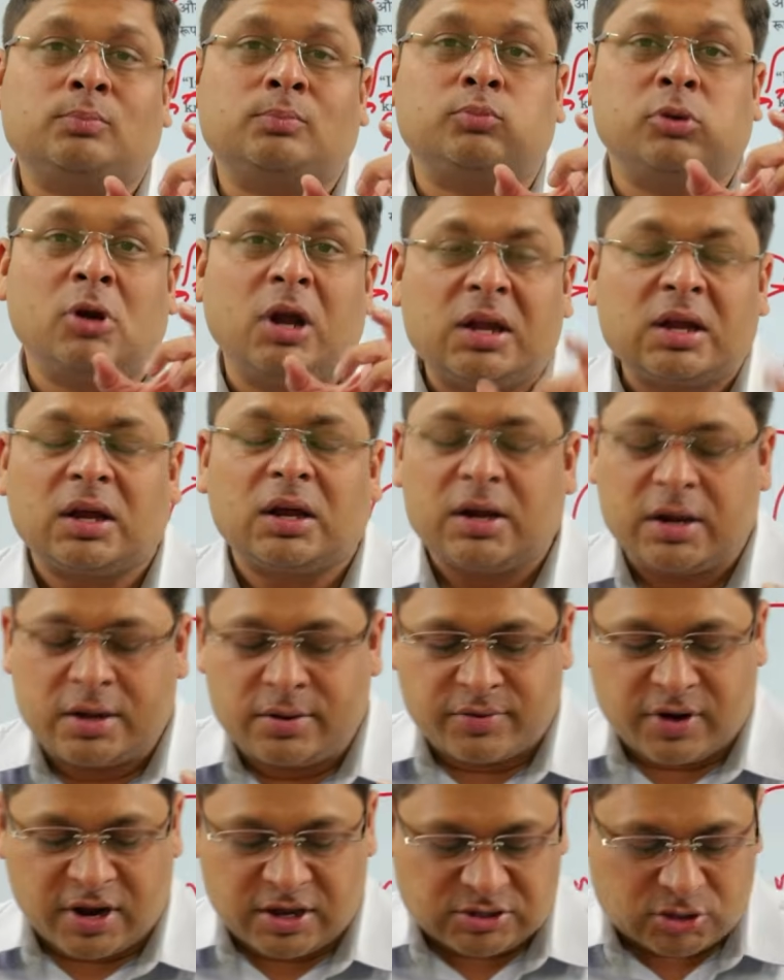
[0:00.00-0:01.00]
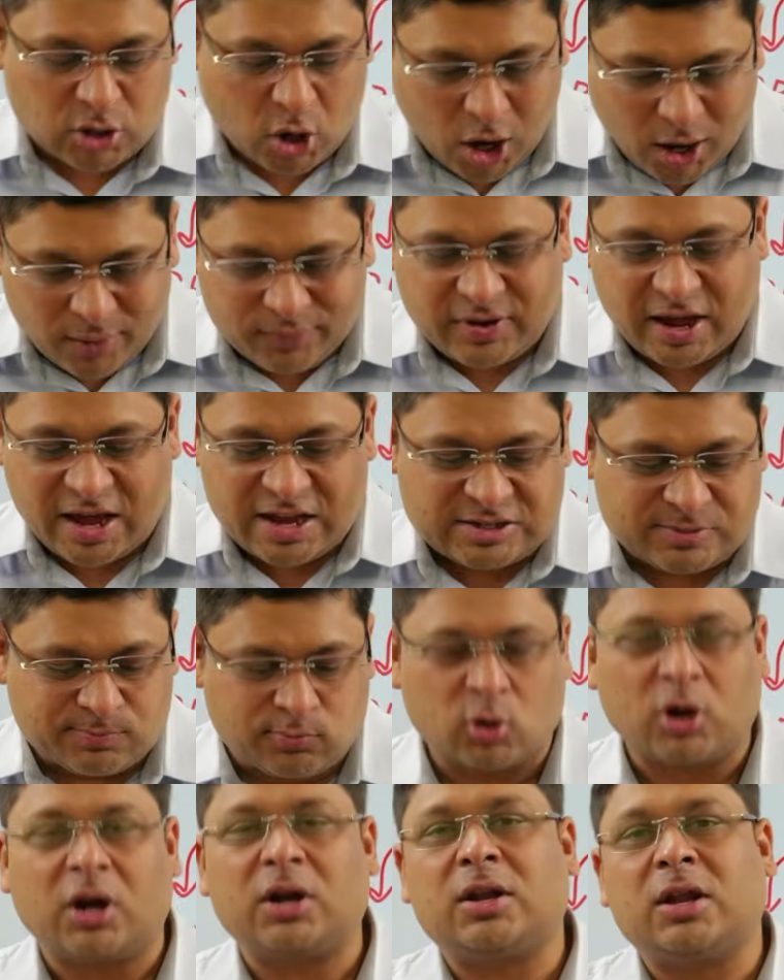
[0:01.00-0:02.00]
political interest of
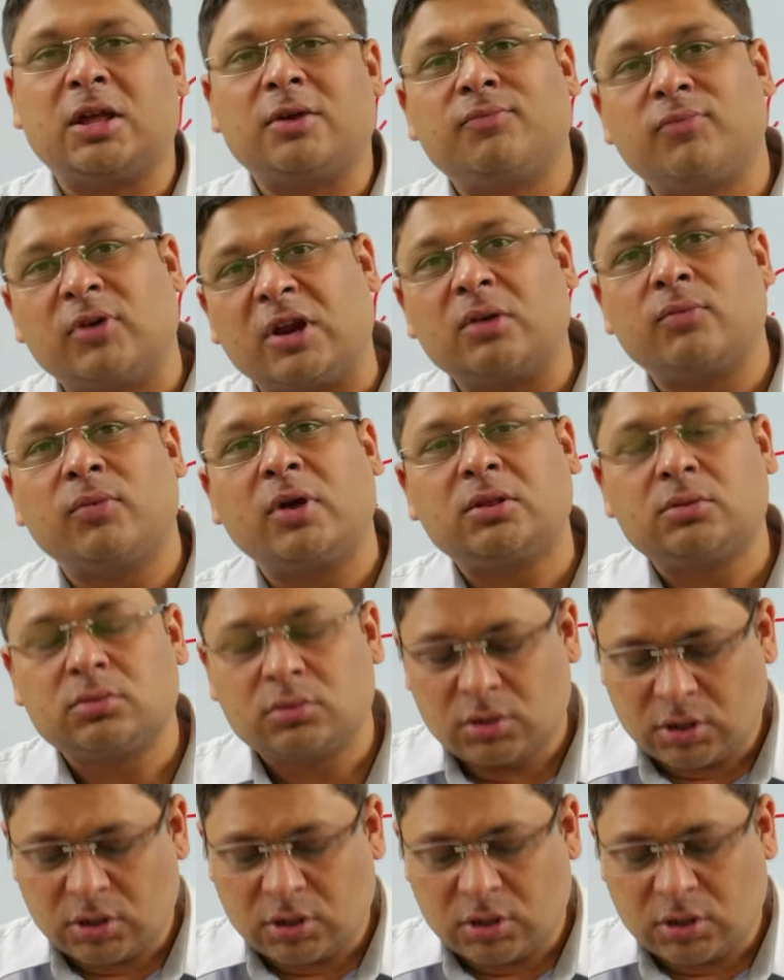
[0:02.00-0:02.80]
diaspora differing with